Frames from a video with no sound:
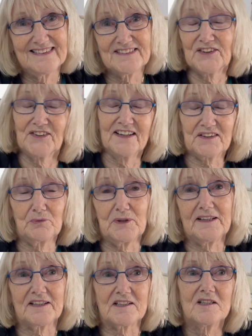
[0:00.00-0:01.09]
Don't like the
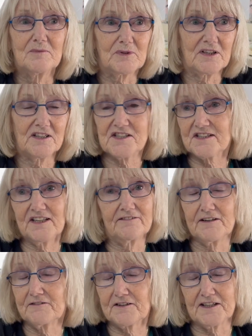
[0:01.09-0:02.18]
wind, but I just love
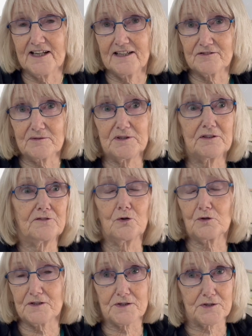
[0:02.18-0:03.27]
everything else. I mean, the
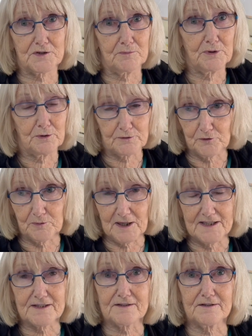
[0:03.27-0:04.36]
Falklands is a beautiful
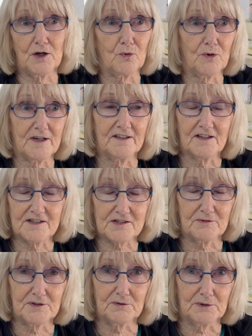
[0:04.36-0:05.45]
place. There's nowhere nicer
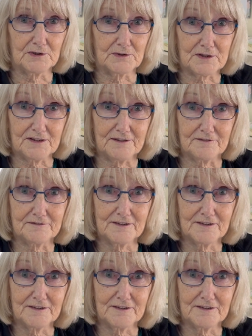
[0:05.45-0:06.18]
in the world to live.